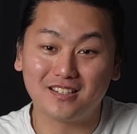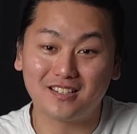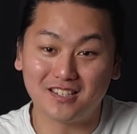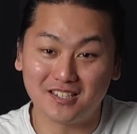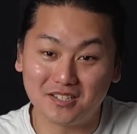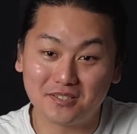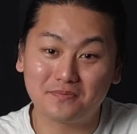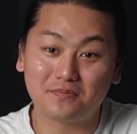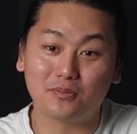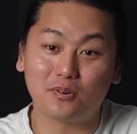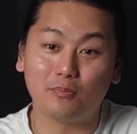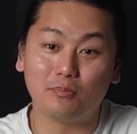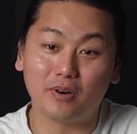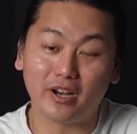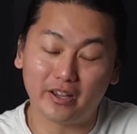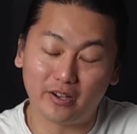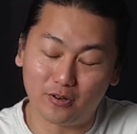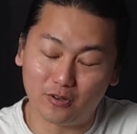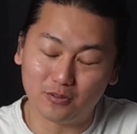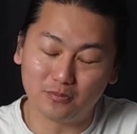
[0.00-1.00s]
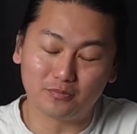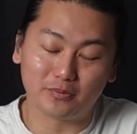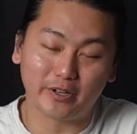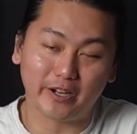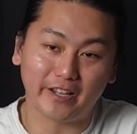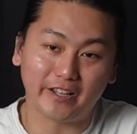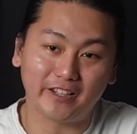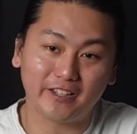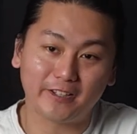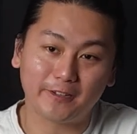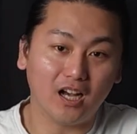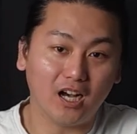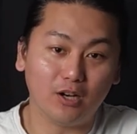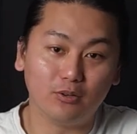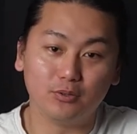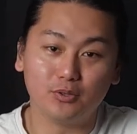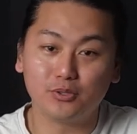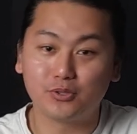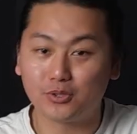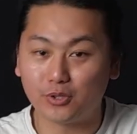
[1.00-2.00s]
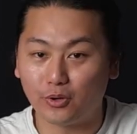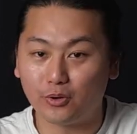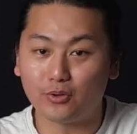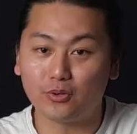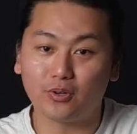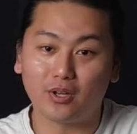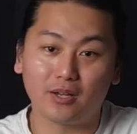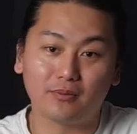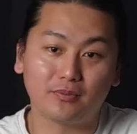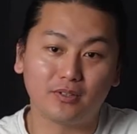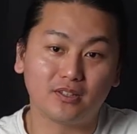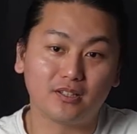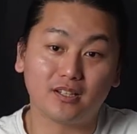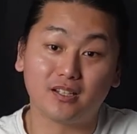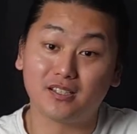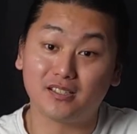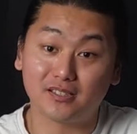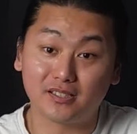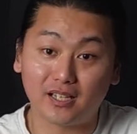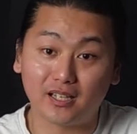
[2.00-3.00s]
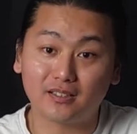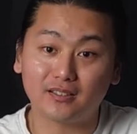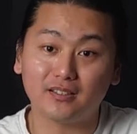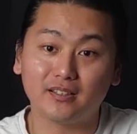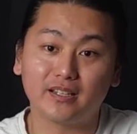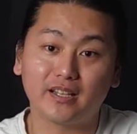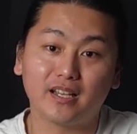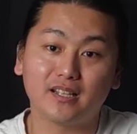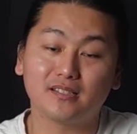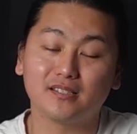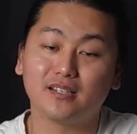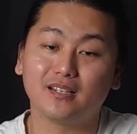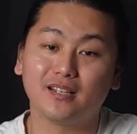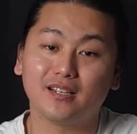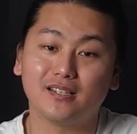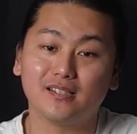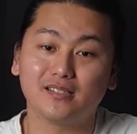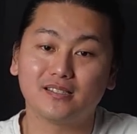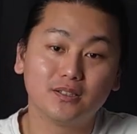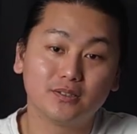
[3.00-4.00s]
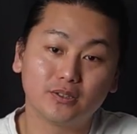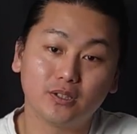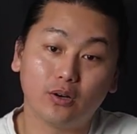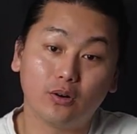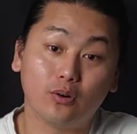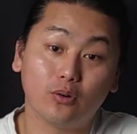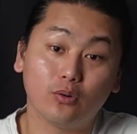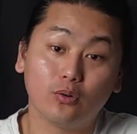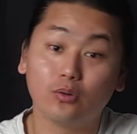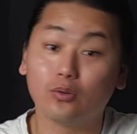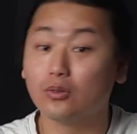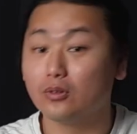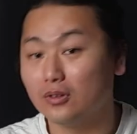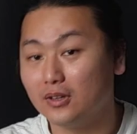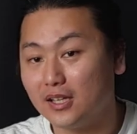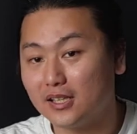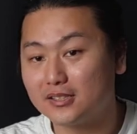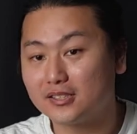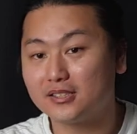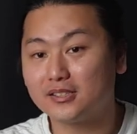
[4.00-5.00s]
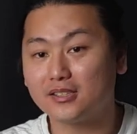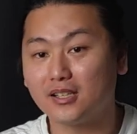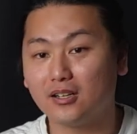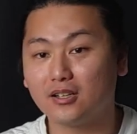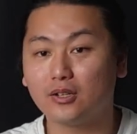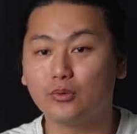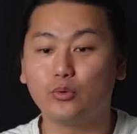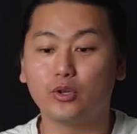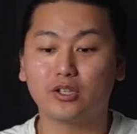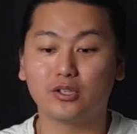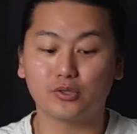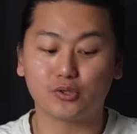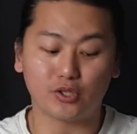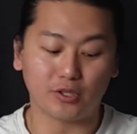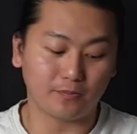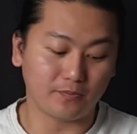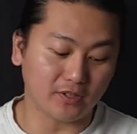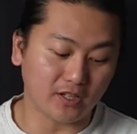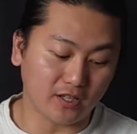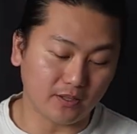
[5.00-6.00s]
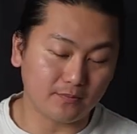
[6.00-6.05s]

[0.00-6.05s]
is from my own brand, I will show you everything exactly as it is. So let's start with the cheap knife.